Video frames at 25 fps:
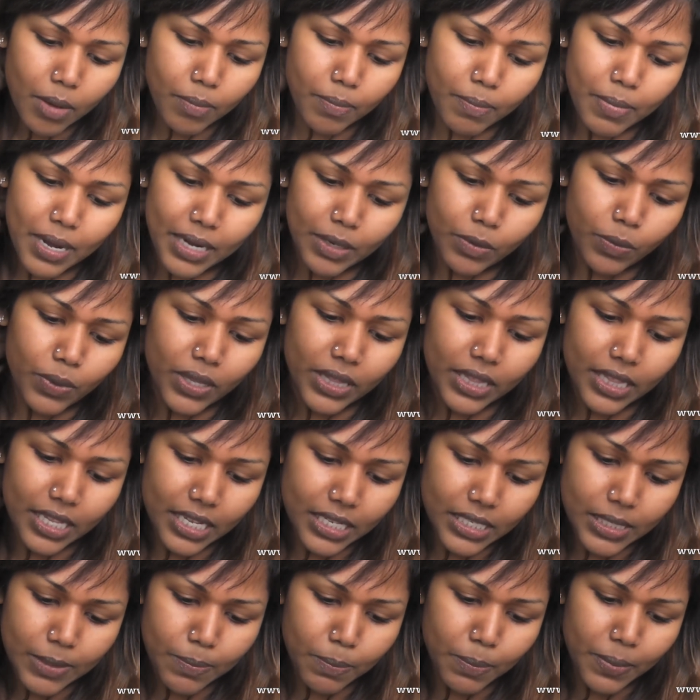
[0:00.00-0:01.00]
but with
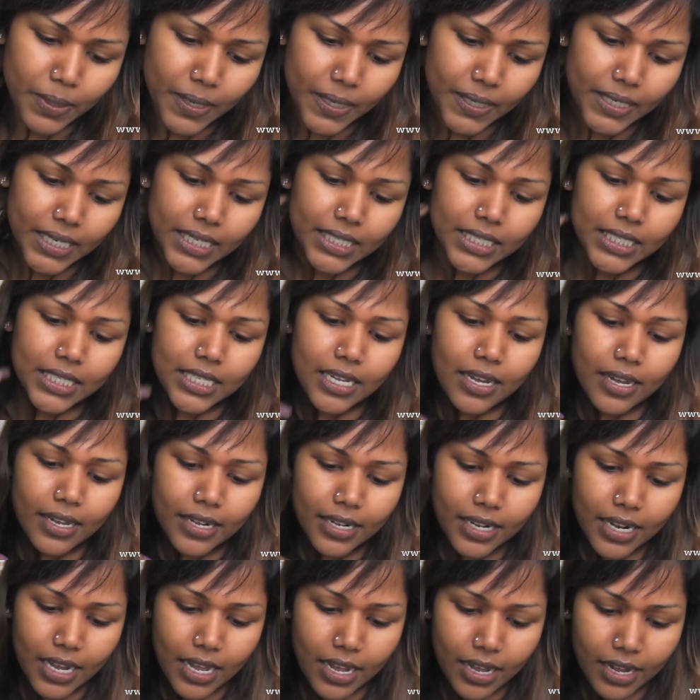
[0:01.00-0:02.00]
this Burda
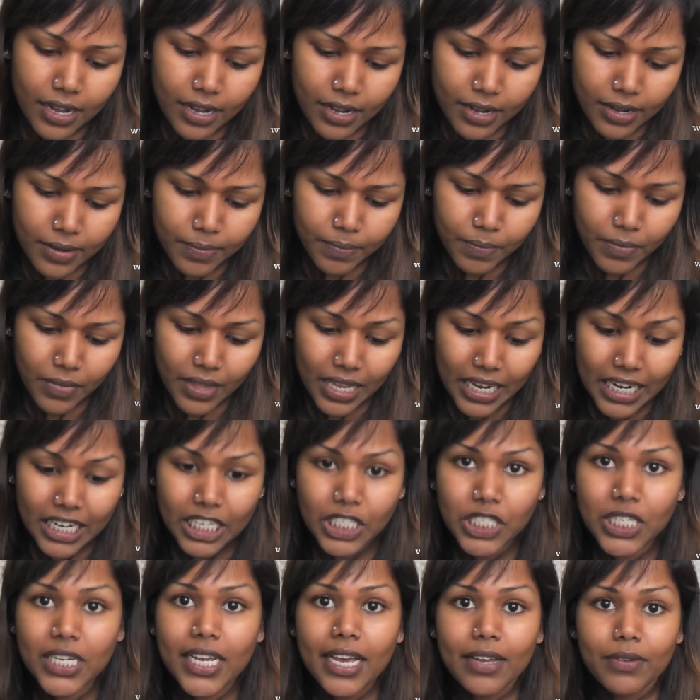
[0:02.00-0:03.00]
style um,
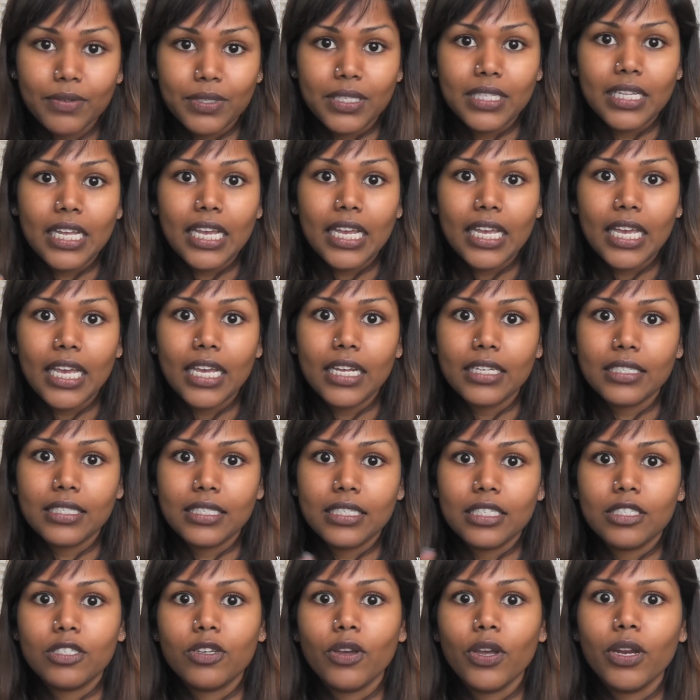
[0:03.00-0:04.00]
initially I was thinking
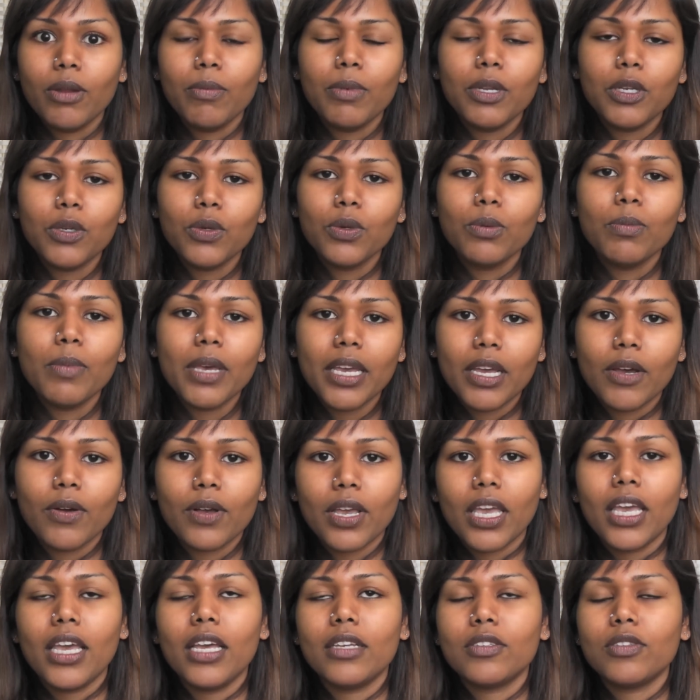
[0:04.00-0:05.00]
it's just going to be too big
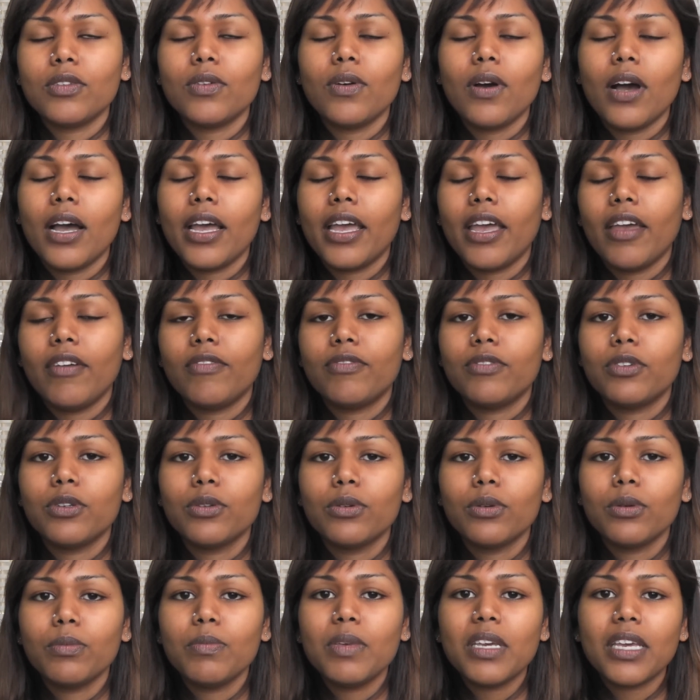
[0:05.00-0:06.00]
okay so I have
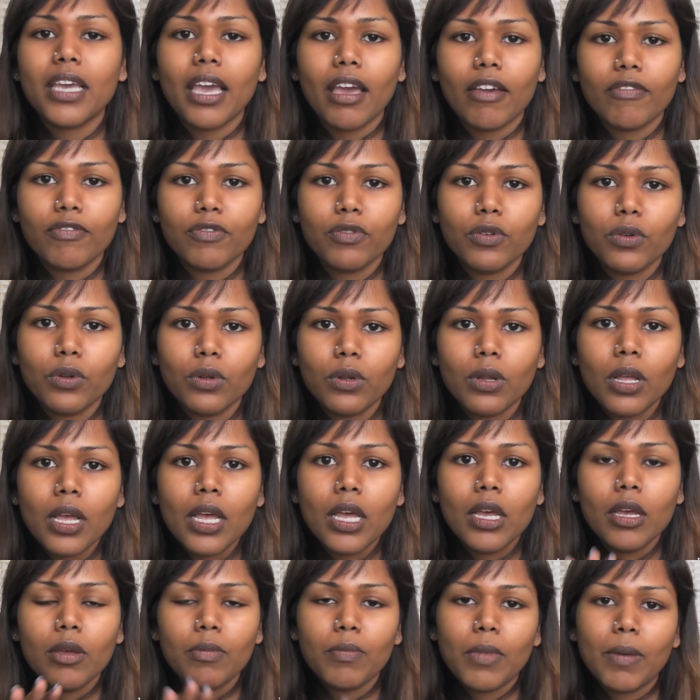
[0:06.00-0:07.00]
to be careful
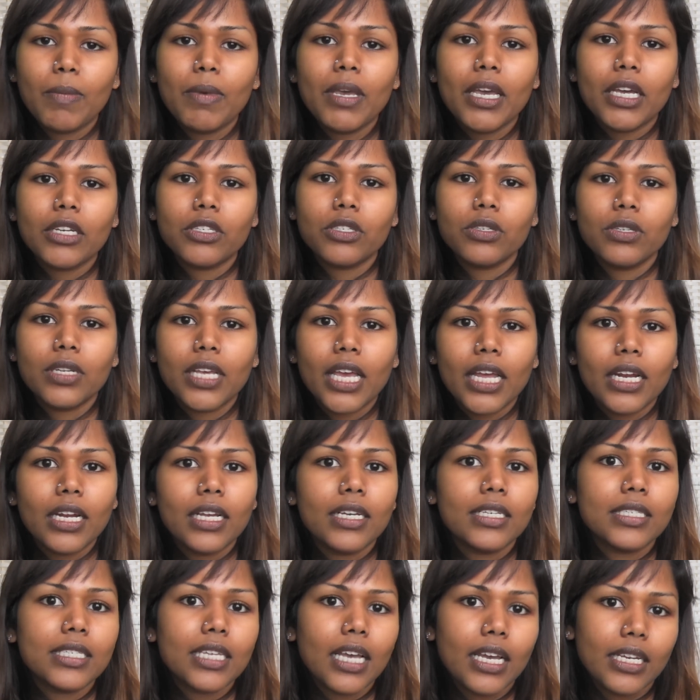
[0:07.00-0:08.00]
maybe I should
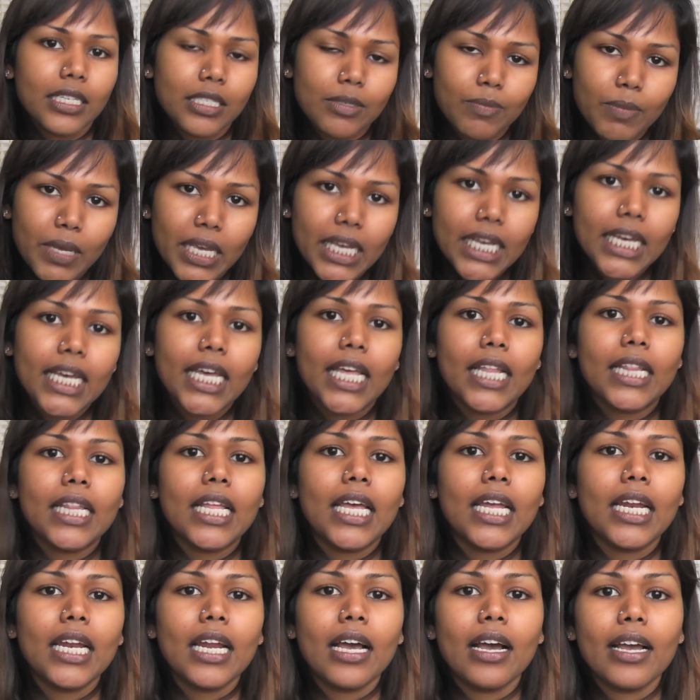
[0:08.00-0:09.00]
get a size bigger and
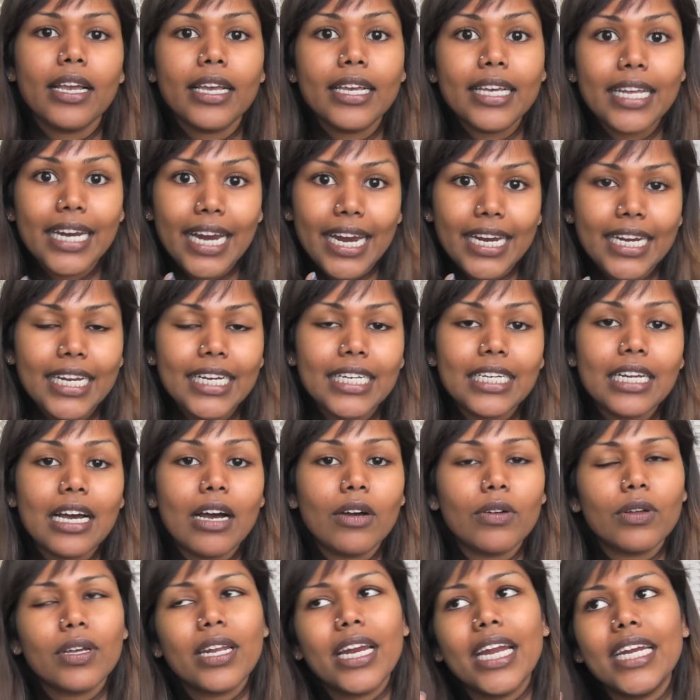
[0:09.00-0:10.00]
then I grade it
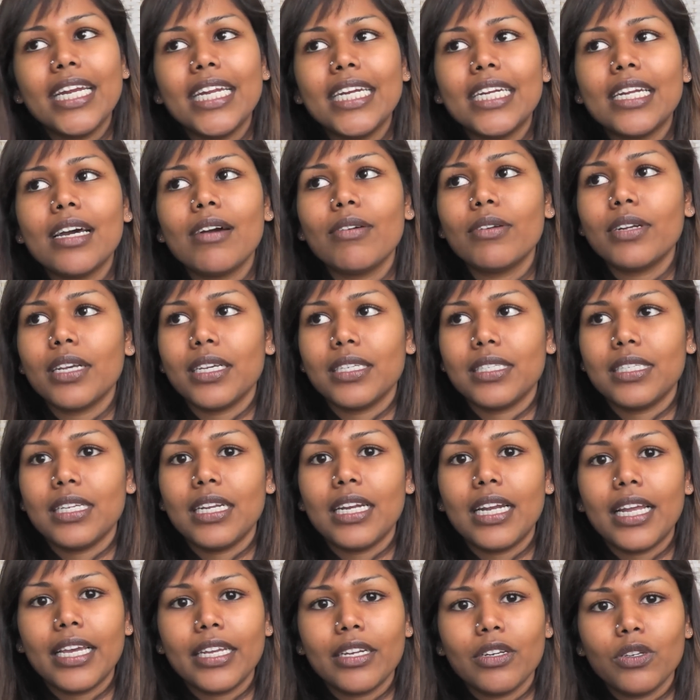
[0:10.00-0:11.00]
down grade it down as
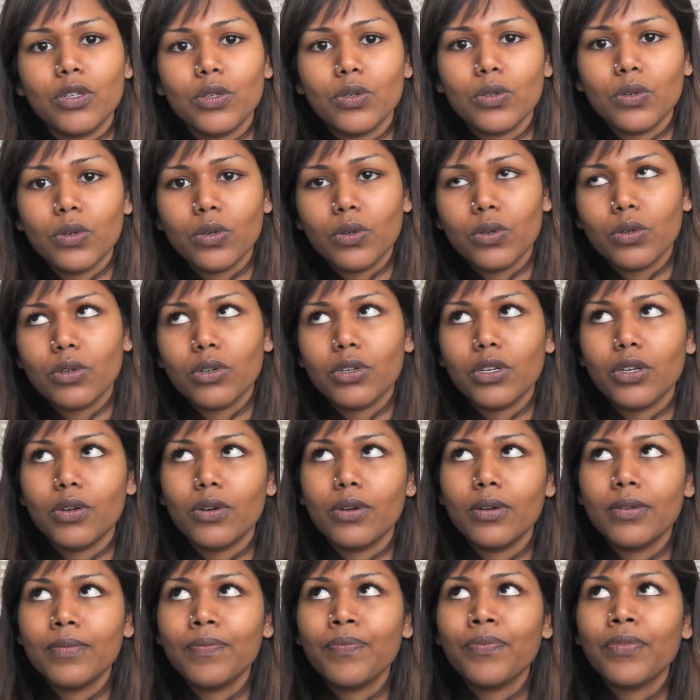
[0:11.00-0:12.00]
in like to you
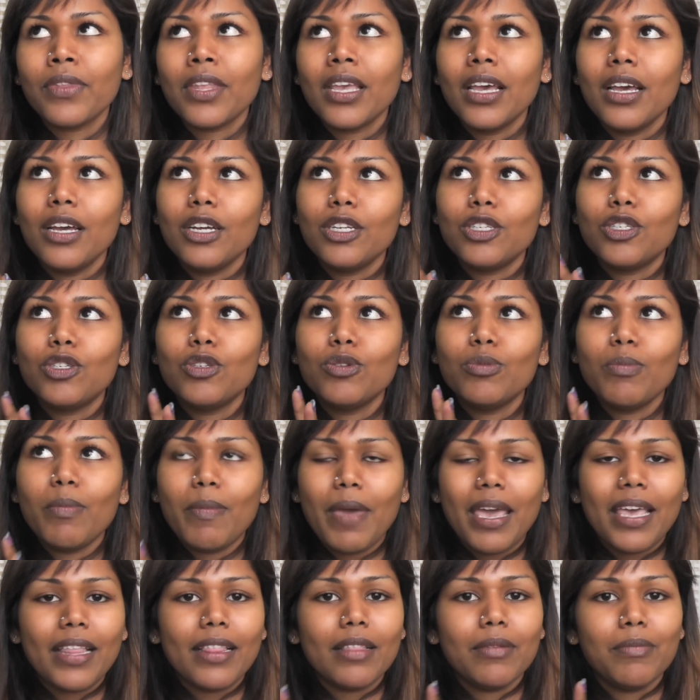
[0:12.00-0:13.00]
know to
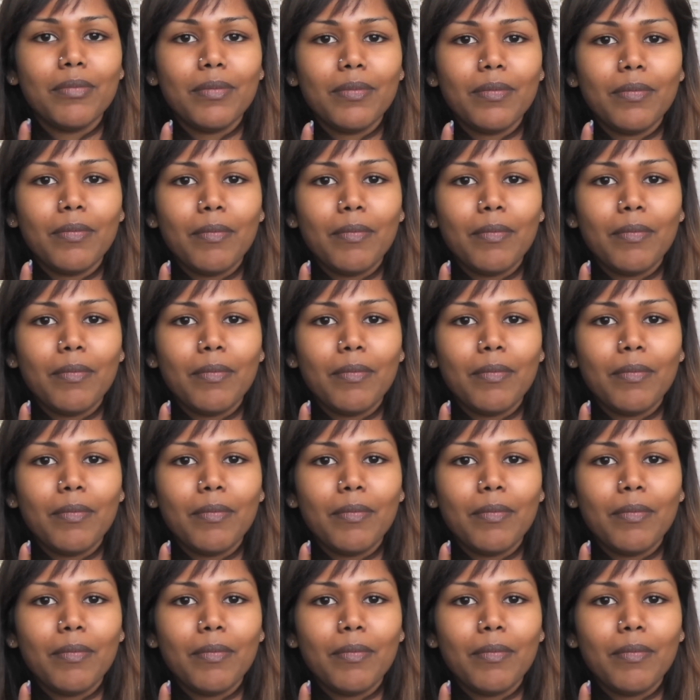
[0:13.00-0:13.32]
make the